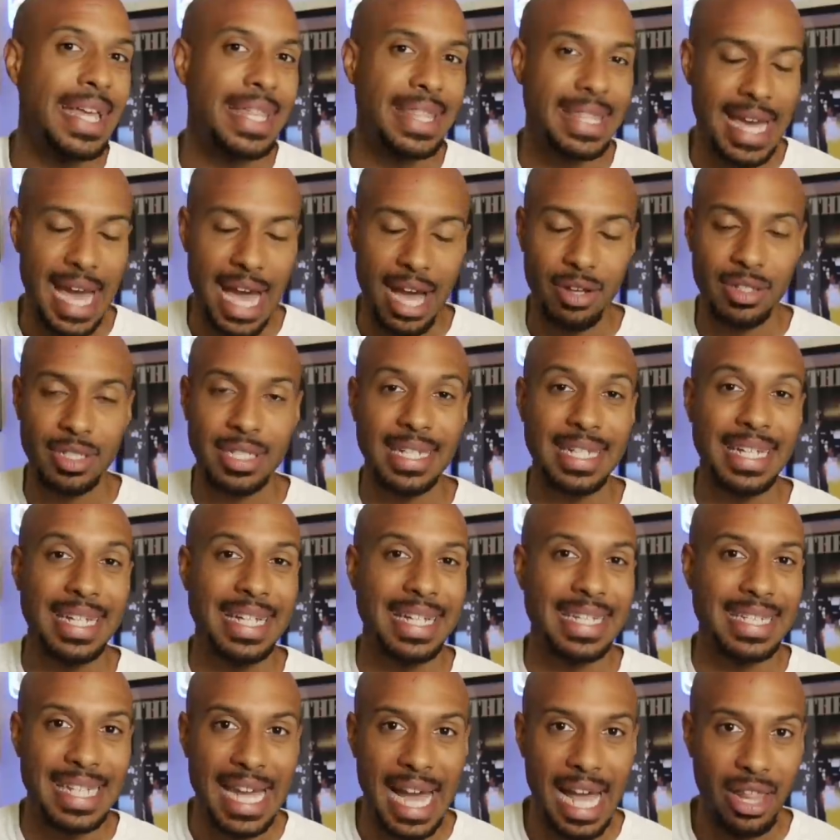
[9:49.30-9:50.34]

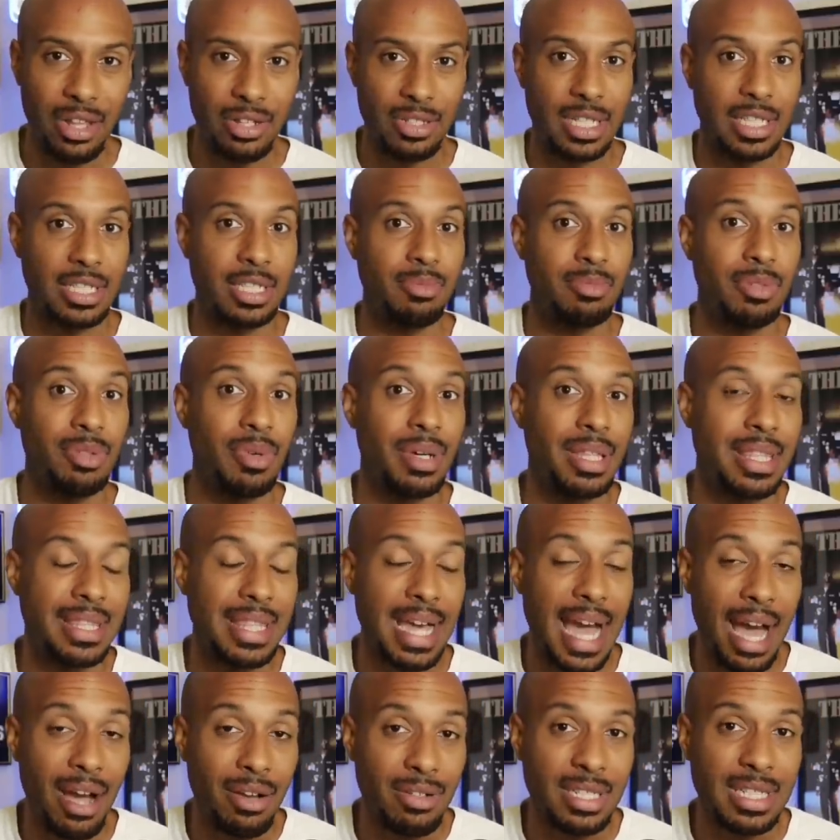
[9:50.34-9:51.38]
That's up to
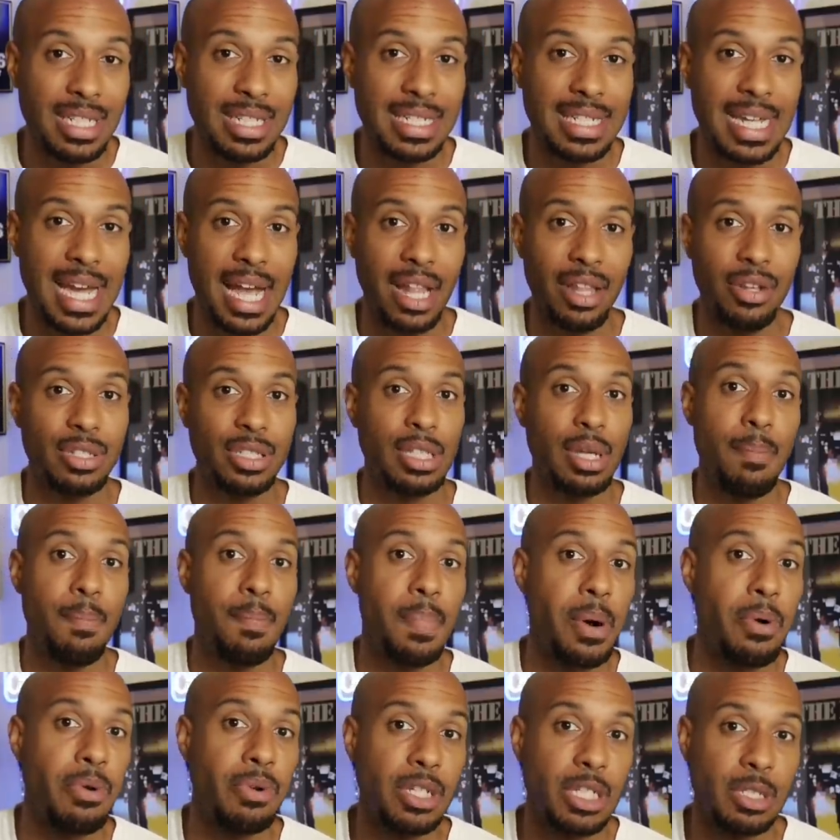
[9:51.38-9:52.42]
$1,000 in
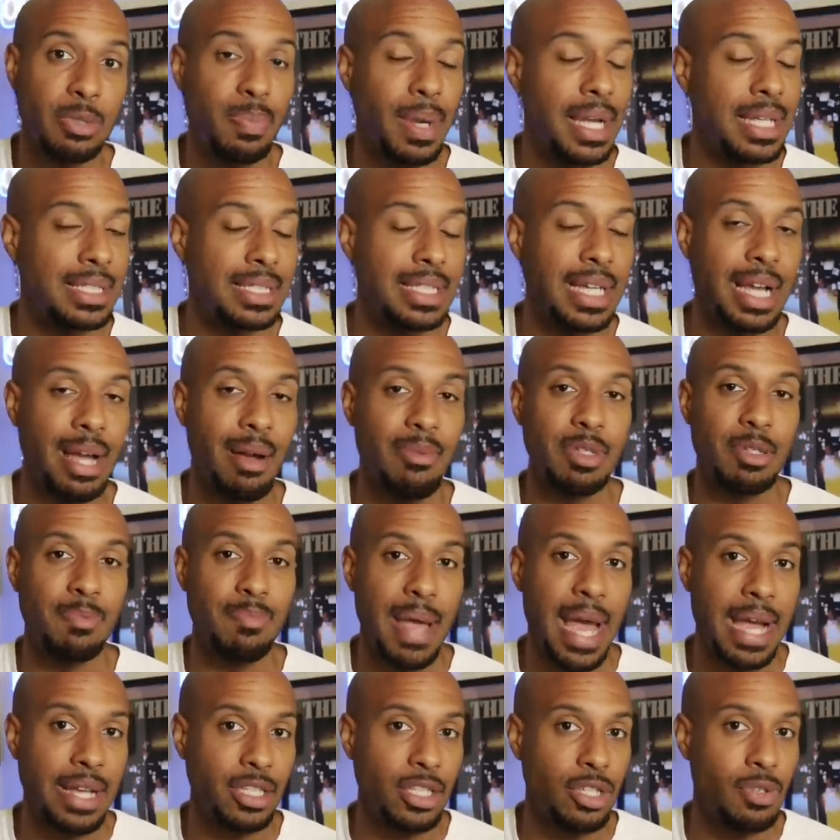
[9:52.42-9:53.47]
bonus bets that comes
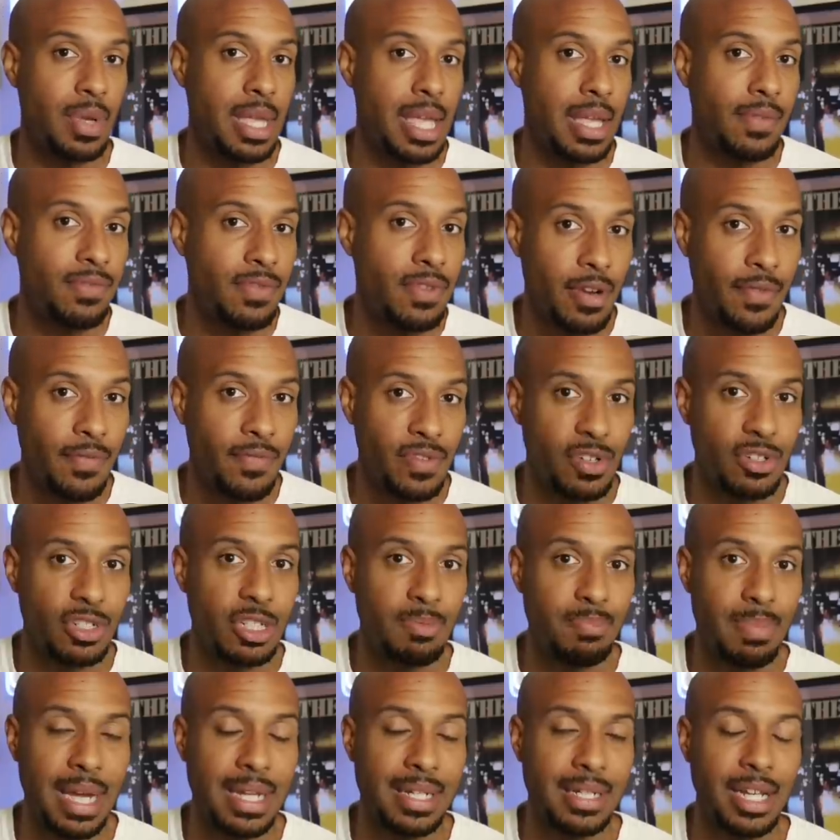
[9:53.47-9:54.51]
back to you if your
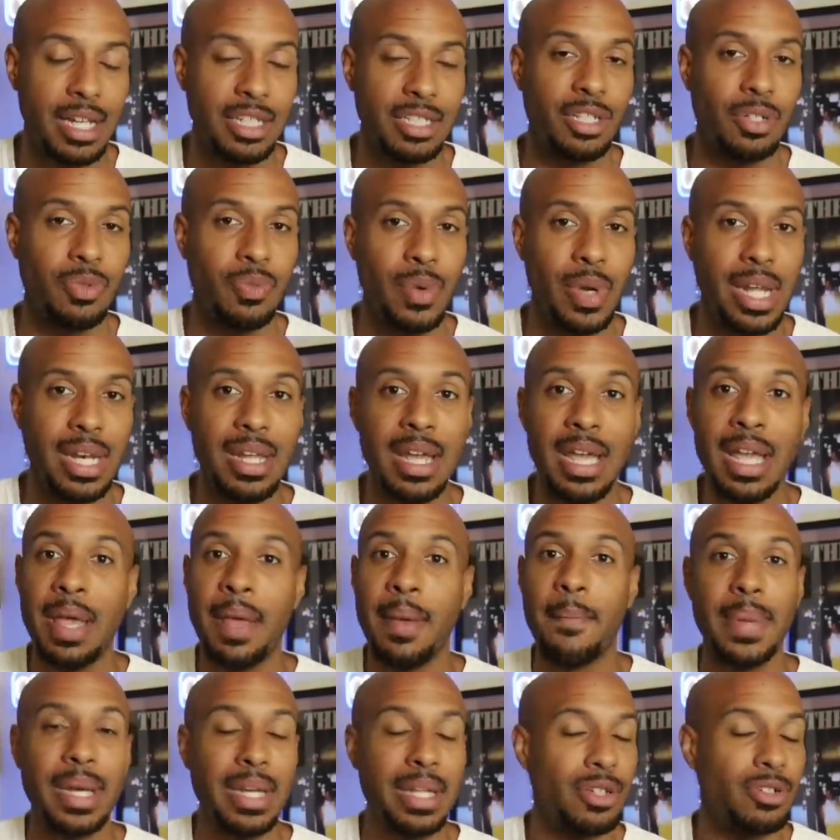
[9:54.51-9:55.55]
first bet doesn't win,
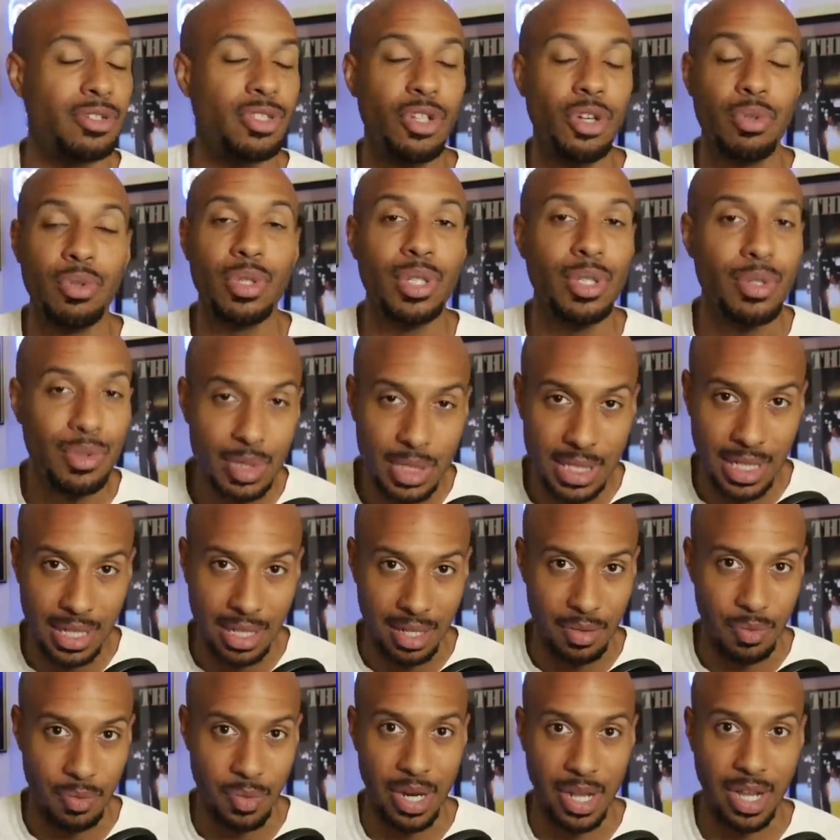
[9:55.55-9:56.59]
meaning there's no
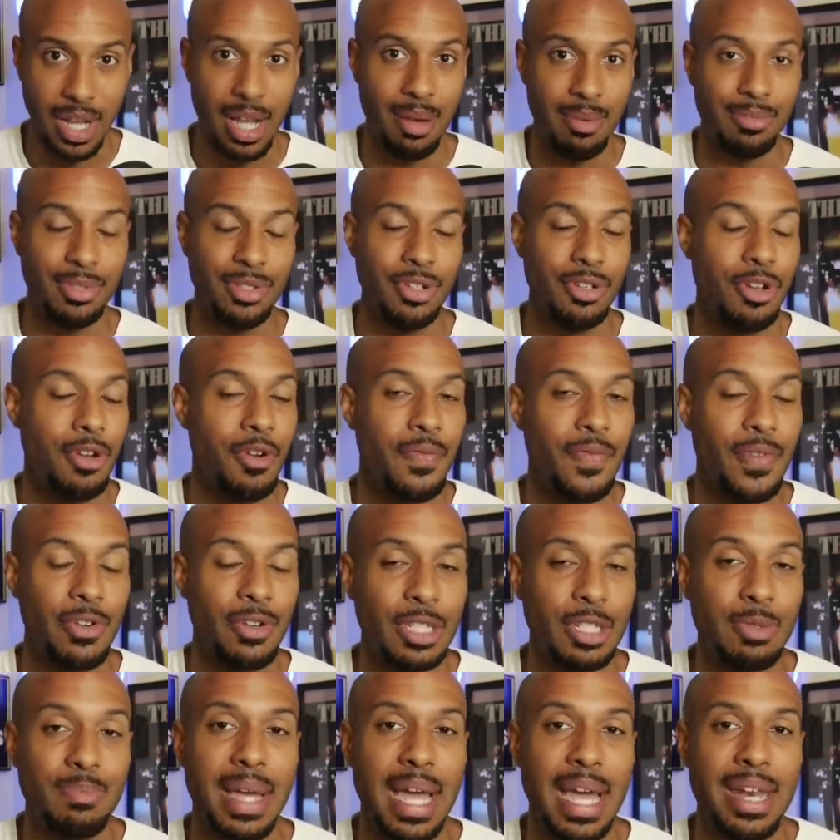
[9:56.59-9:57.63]
losing when it comes to your
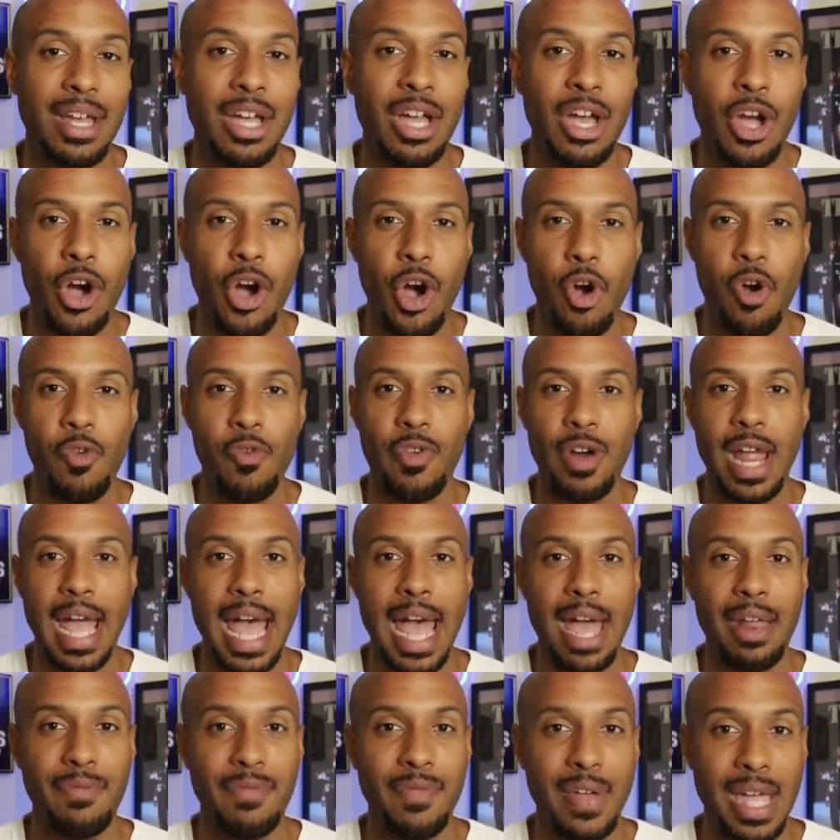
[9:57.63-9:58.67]
first bet over
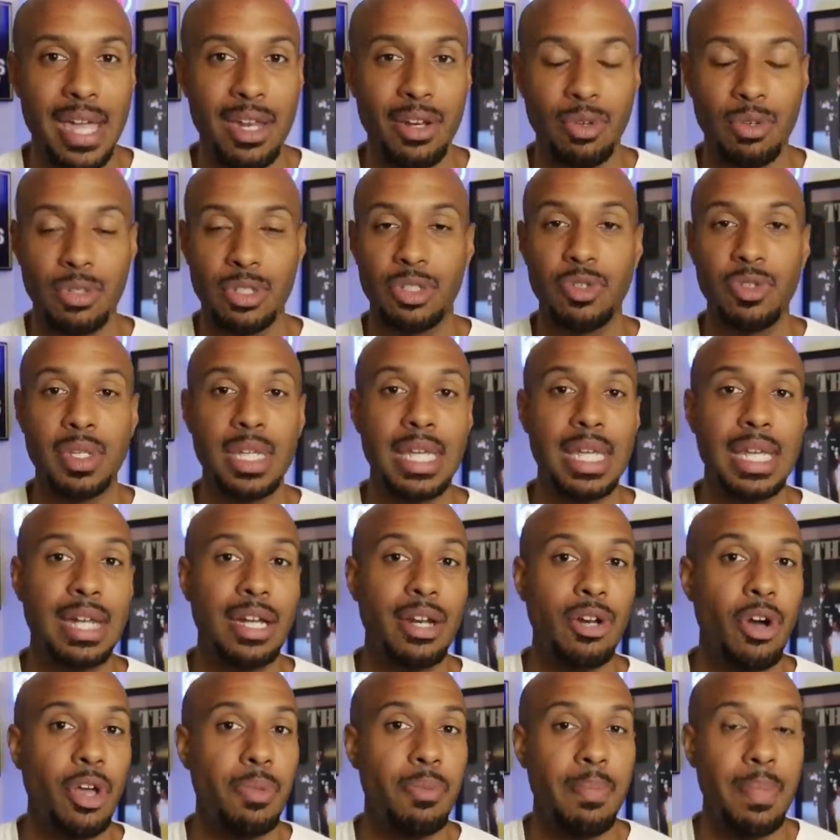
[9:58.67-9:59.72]
at FanDuel. So you can get
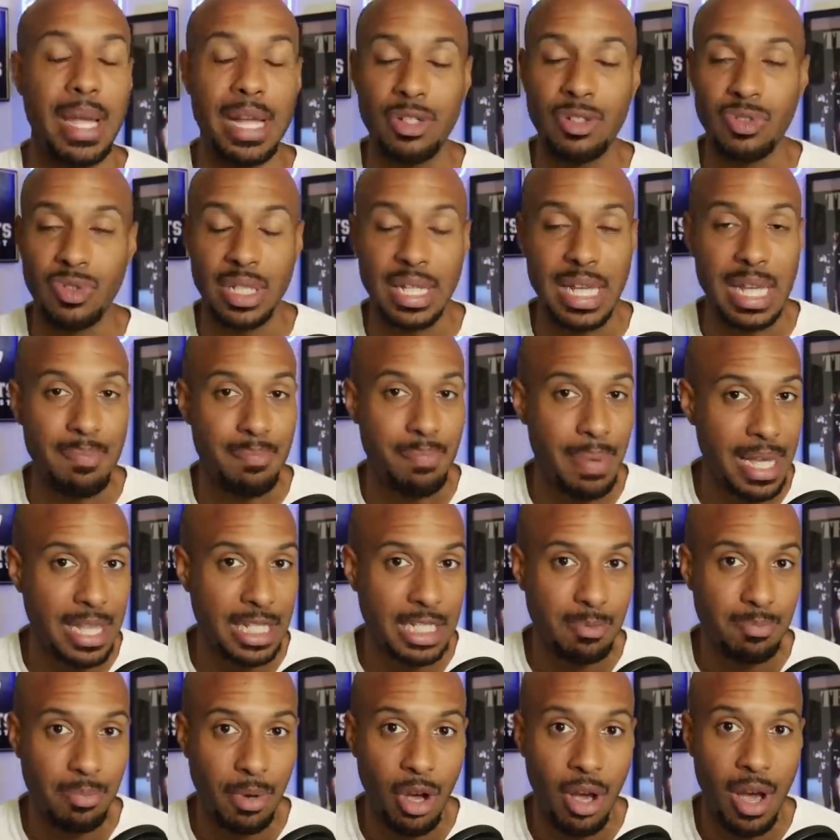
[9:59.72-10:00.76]
in on Major League
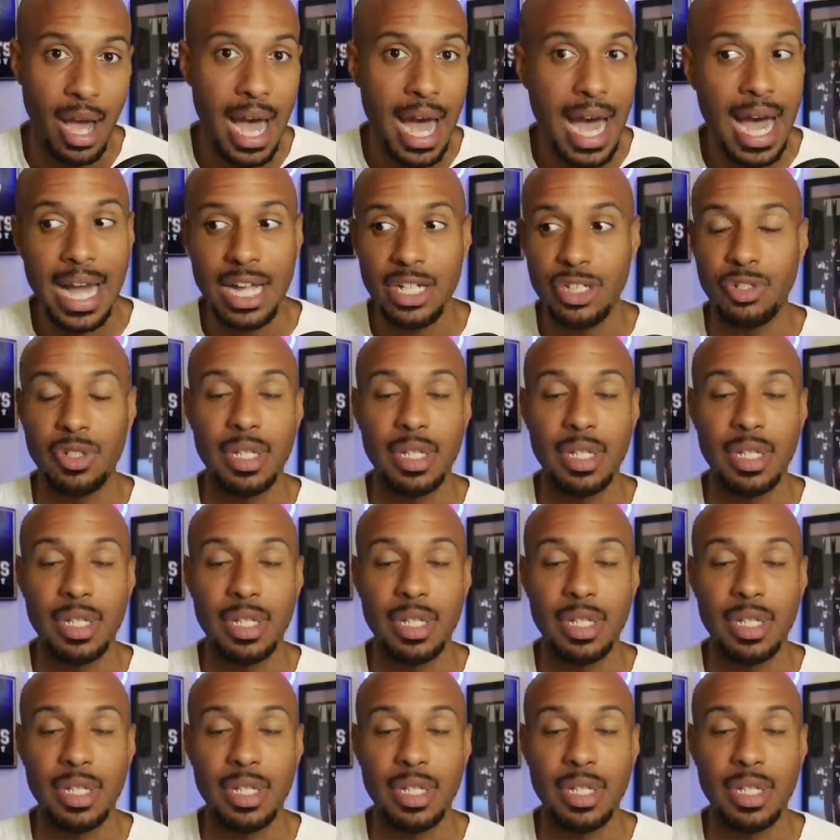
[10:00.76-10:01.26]
Baseball odds.